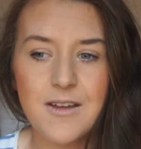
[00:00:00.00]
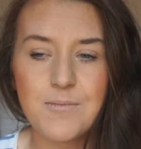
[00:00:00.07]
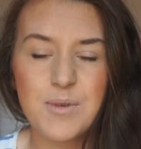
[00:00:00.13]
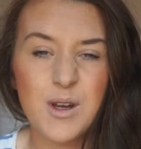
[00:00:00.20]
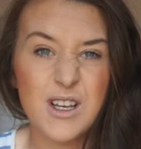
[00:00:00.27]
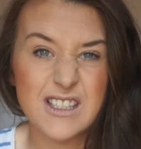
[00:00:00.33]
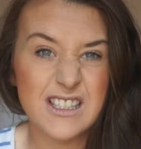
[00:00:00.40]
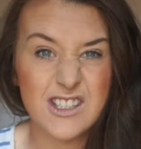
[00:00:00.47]

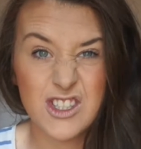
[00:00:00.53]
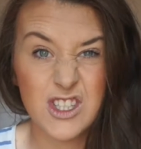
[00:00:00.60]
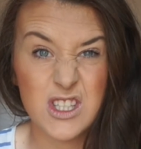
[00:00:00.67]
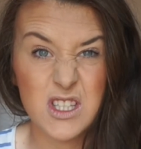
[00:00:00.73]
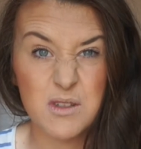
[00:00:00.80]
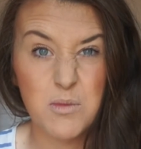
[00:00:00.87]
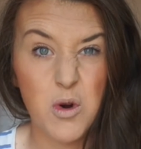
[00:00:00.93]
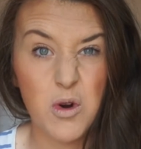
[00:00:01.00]
because it's
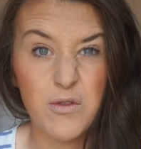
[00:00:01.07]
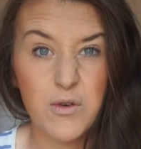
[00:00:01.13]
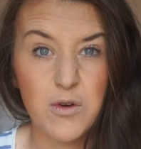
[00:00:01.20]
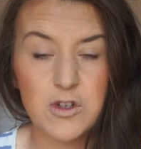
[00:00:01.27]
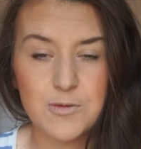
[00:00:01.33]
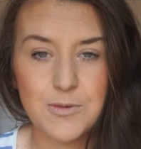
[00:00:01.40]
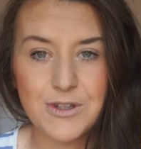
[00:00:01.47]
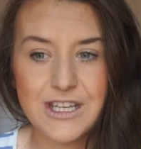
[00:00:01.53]
just the more
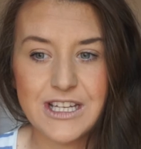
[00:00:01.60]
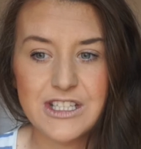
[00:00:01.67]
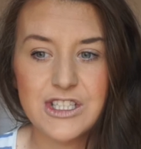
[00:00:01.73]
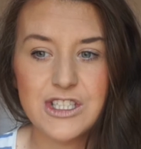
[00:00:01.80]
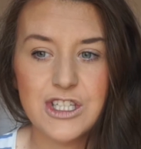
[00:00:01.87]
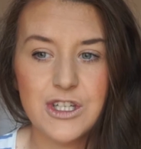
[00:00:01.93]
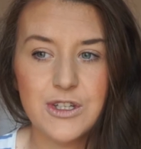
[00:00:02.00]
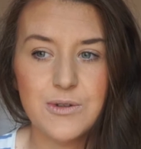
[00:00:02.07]
affordable thing
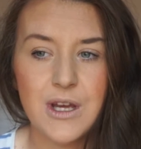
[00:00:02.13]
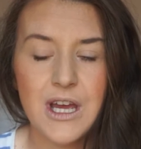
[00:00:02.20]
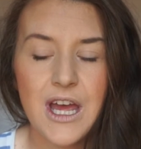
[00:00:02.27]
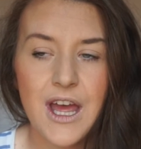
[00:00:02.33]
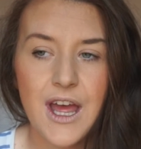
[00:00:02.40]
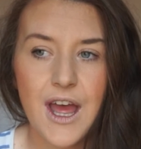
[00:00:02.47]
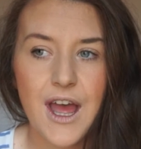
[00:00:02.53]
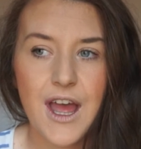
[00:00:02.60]
to do.
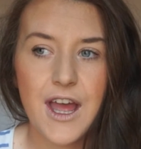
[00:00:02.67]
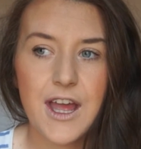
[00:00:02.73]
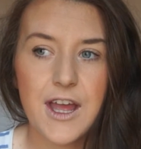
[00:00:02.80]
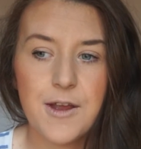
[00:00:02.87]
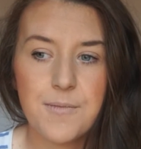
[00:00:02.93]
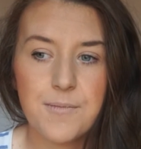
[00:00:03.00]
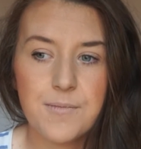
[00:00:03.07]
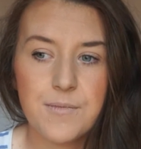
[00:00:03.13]

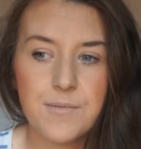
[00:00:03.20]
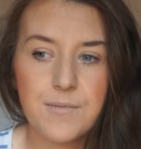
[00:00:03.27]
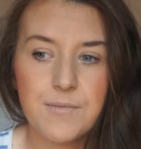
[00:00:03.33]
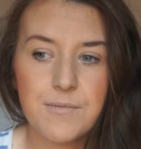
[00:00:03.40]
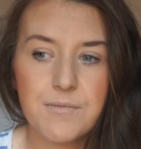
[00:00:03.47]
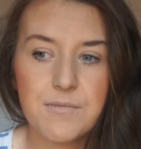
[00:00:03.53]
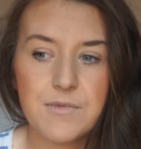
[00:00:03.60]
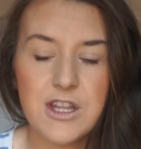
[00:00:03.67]

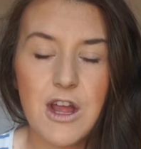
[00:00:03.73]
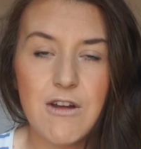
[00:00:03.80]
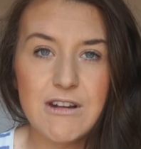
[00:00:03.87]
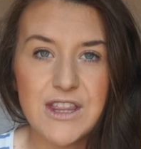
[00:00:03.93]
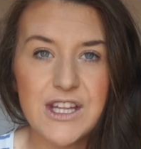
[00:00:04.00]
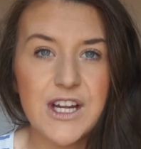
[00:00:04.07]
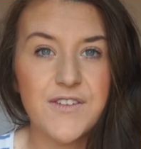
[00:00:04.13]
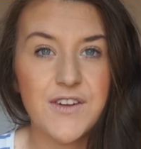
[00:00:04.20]
The
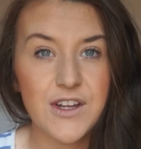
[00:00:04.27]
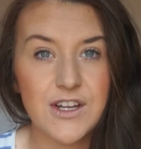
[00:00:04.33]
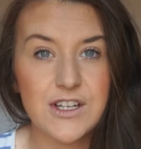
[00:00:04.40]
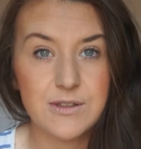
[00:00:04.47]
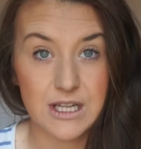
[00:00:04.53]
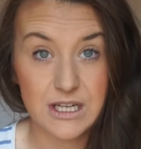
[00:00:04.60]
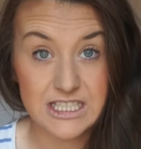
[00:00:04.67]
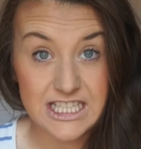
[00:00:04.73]
only thing I've heard
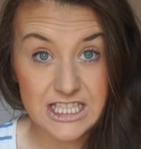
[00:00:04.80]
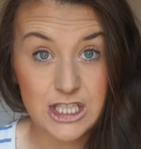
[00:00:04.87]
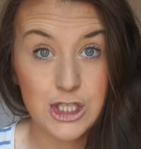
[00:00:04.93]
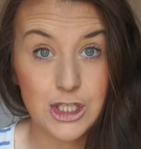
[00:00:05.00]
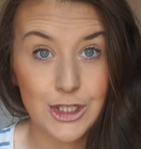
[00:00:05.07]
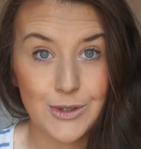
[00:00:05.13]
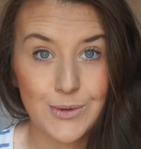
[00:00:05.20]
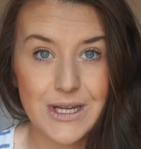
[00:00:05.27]
that I did
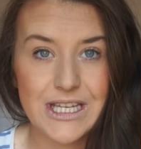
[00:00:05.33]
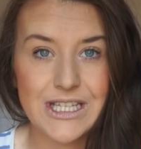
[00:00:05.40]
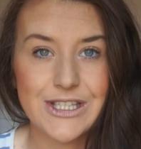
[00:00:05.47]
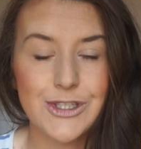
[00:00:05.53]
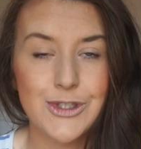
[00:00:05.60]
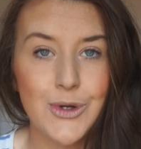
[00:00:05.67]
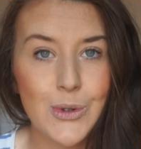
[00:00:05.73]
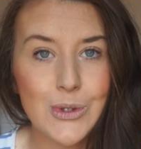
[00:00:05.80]
do
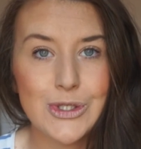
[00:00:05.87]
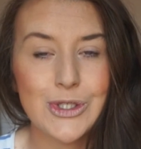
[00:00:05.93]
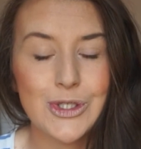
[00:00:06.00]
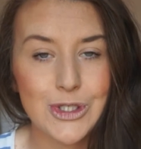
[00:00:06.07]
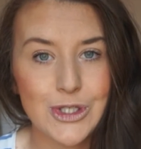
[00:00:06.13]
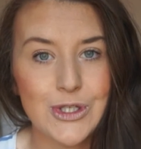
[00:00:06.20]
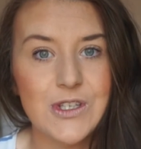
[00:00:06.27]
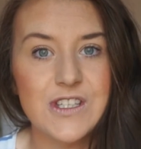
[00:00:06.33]
is not
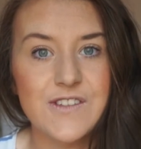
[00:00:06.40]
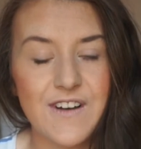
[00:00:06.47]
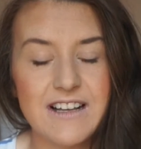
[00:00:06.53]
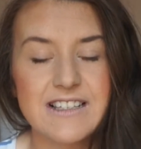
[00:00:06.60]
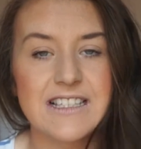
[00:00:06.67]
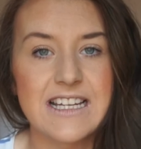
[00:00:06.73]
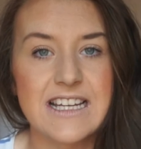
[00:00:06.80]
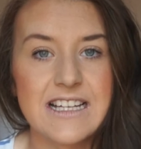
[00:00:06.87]
to use
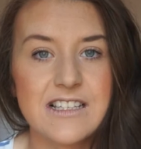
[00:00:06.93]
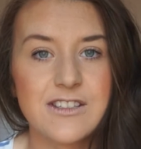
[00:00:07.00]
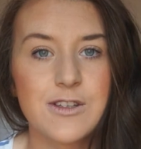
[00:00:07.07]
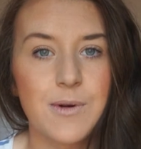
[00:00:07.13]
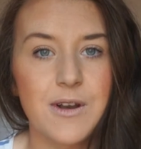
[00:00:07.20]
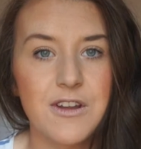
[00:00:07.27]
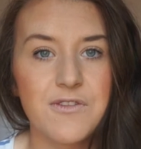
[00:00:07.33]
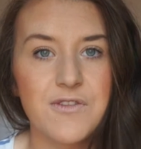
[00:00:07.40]
Vaseline. So
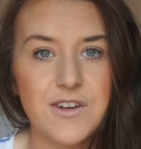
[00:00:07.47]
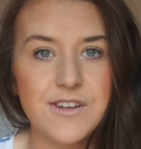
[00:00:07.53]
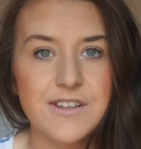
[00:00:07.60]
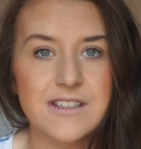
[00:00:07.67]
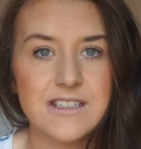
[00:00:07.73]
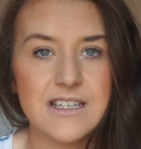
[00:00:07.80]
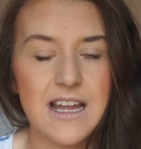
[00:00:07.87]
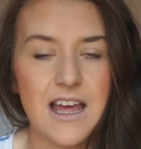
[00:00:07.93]
when I
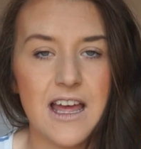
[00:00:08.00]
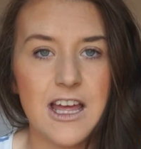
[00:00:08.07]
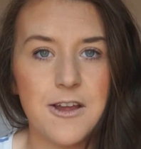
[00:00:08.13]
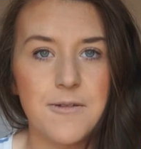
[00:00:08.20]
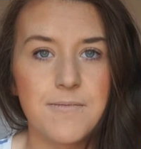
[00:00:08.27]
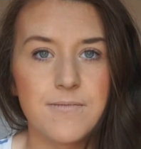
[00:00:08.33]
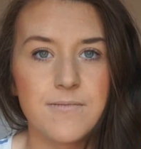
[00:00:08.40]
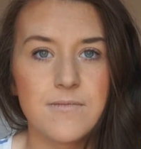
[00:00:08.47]
first
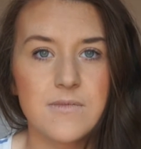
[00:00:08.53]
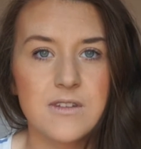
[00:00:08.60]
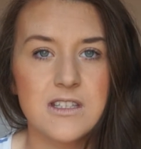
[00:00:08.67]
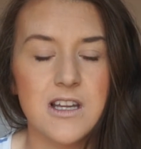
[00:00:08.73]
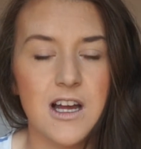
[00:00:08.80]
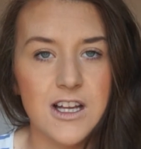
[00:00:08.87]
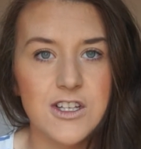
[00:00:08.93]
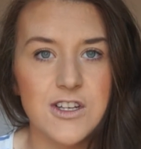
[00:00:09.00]

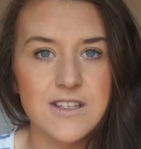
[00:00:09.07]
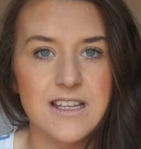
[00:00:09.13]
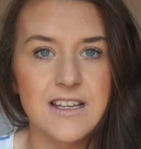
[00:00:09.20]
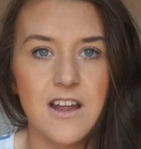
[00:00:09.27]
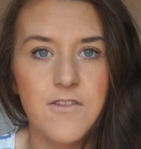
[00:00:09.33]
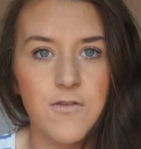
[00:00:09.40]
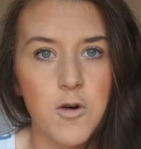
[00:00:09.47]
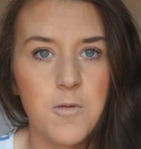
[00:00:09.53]
started using
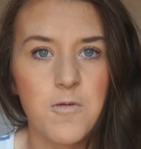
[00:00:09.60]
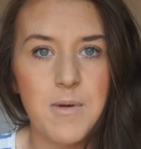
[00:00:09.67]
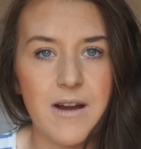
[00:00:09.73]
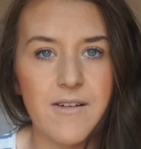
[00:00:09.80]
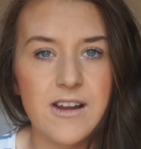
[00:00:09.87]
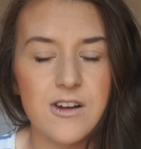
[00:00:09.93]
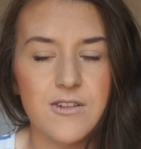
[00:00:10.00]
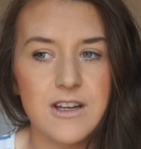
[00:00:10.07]
a form of
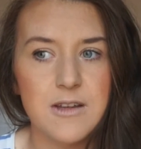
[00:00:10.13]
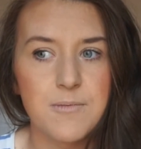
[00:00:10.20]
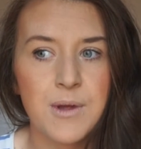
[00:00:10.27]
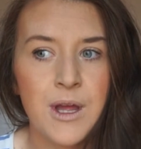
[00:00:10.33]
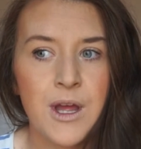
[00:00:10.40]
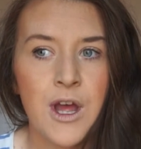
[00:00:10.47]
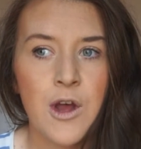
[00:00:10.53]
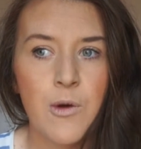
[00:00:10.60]
barrier cream
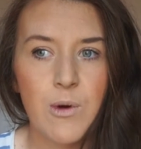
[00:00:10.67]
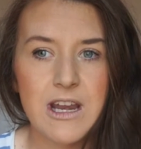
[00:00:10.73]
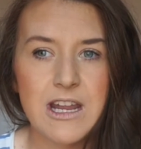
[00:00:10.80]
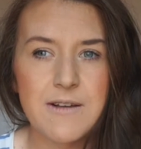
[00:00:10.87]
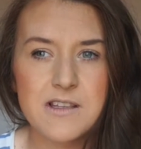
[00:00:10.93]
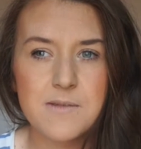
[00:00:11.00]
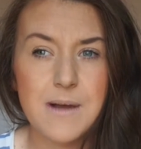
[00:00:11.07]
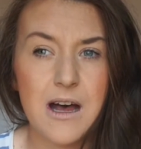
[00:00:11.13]
when
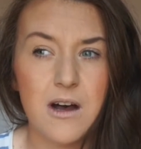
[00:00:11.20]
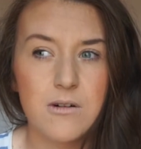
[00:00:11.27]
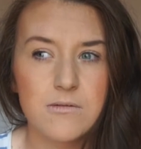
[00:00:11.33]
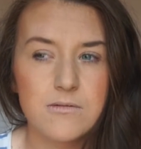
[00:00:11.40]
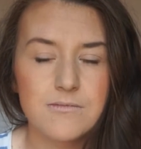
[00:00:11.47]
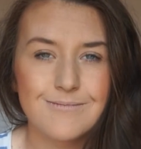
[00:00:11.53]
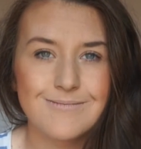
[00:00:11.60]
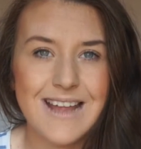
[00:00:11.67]
he was about
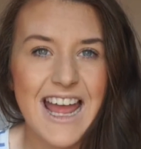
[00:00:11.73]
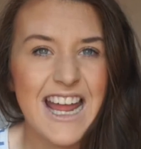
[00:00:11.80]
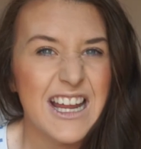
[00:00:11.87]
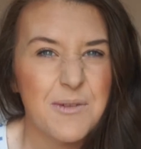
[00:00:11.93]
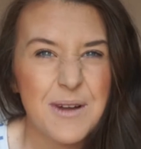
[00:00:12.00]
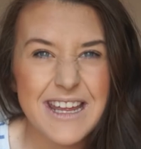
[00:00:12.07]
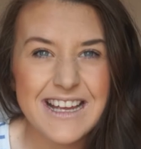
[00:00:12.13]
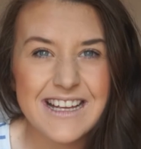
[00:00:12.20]

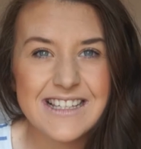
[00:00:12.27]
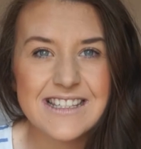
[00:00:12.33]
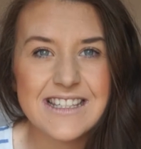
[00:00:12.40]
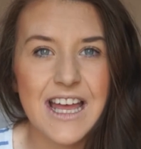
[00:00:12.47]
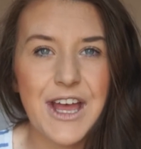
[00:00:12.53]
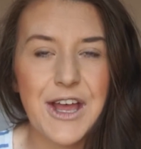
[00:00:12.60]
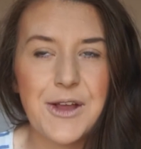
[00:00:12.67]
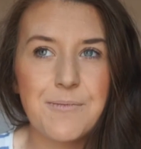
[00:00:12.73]
8 weeks,
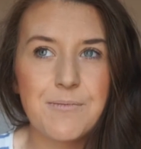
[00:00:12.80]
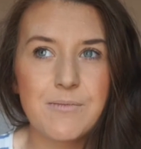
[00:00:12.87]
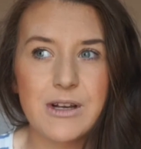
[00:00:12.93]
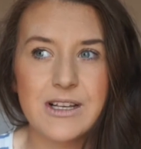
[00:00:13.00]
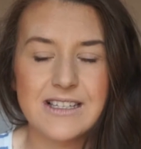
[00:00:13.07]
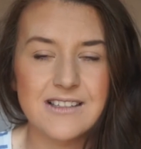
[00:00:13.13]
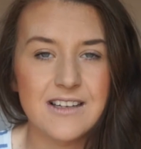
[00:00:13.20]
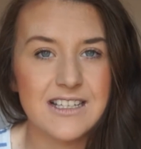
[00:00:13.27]

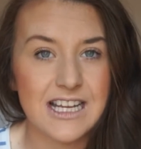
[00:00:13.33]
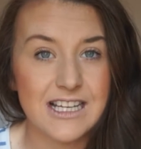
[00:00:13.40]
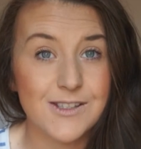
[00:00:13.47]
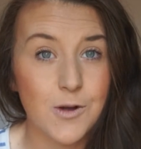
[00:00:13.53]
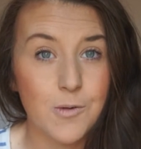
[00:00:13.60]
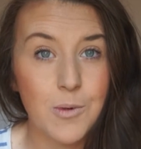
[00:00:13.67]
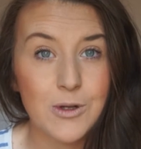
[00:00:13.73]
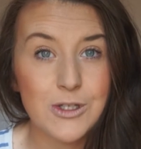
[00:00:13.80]
because he started to get a
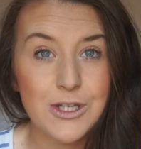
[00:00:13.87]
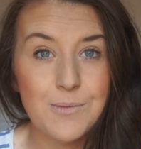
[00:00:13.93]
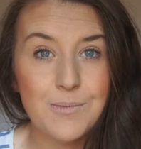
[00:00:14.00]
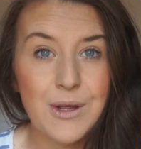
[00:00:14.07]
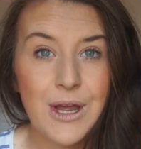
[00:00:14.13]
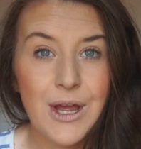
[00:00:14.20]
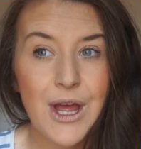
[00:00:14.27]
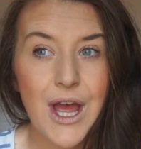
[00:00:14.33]
sore
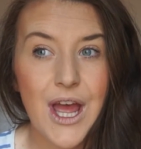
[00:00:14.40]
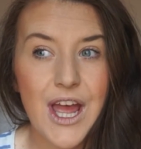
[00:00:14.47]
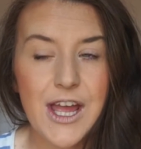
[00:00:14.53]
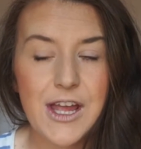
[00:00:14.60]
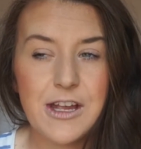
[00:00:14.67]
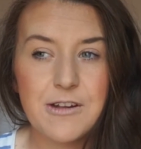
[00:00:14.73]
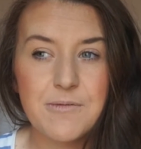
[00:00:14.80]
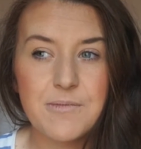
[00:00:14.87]
bottom,
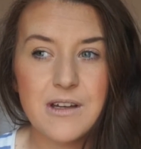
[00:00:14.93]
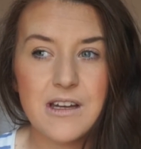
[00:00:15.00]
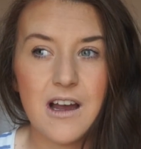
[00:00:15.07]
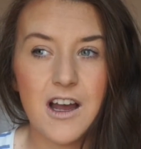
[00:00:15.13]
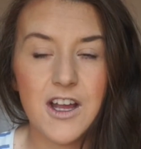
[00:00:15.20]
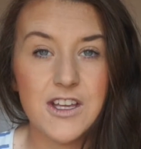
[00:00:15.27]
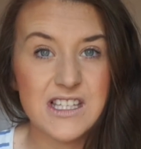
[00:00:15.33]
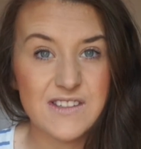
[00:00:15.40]

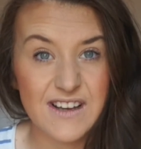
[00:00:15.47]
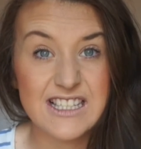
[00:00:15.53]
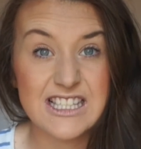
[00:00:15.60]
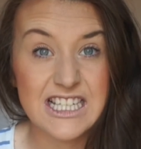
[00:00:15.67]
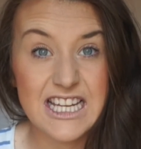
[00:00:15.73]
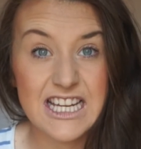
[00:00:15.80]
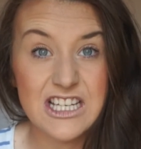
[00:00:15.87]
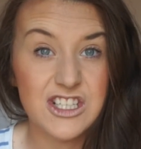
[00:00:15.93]
I used
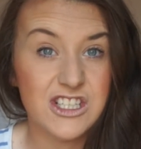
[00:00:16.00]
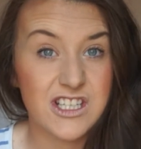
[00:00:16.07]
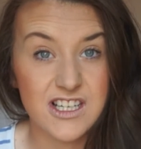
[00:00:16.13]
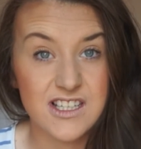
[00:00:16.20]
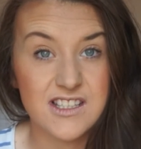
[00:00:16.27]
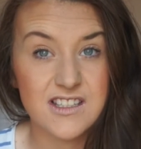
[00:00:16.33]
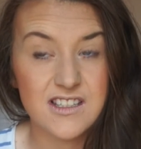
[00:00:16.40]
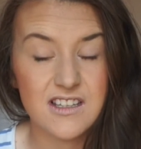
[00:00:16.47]
Vaseline just
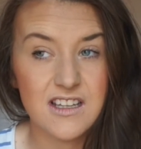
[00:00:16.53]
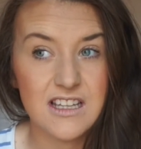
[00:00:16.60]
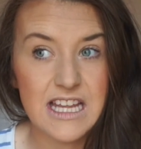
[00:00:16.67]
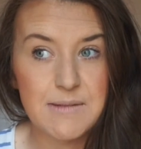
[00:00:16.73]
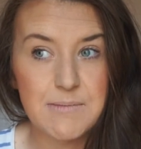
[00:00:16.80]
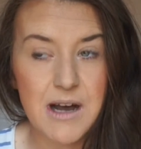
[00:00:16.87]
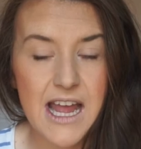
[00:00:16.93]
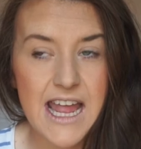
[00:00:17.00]
because
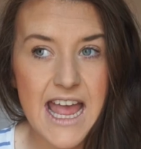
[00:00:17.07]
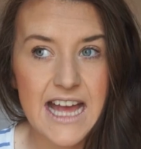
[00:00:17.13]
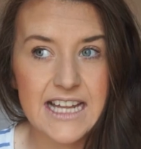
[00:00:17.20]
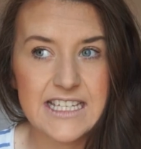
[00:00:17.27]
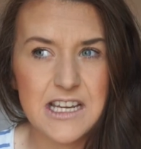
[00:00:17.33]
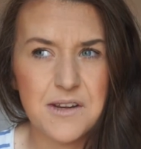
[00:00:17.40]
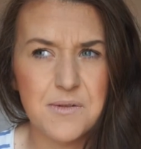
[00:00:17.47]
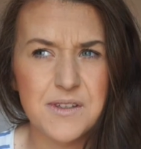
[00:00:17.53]
in my
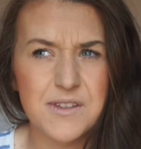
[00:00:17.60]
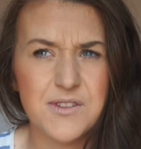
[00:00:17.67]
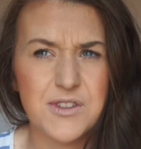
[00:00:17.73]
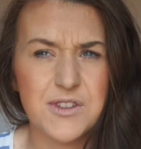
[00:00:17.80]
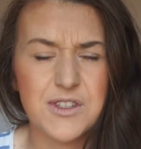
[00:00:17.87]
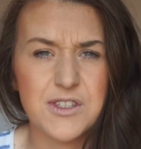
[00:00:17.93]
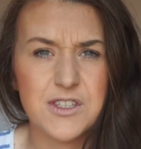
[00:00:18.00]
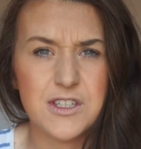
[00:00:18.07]
head it was
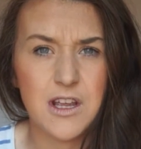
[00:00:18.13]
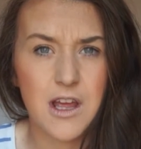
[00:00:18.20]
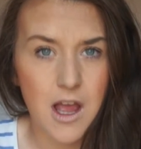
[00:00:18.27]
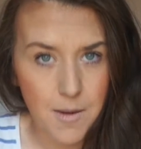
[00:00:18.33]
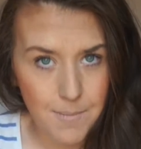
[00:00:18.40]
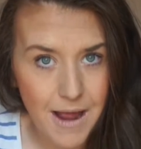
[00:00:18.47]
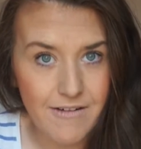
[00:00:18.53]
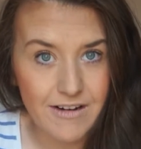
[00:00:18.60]
just
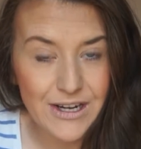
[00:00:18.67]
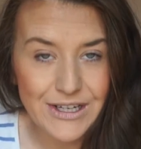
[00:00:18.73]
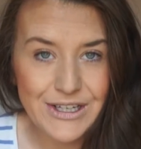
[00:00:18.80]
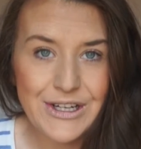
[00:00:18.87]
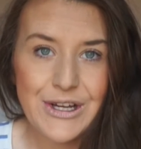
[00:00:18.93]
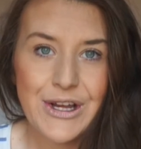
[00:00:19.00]
a barrier.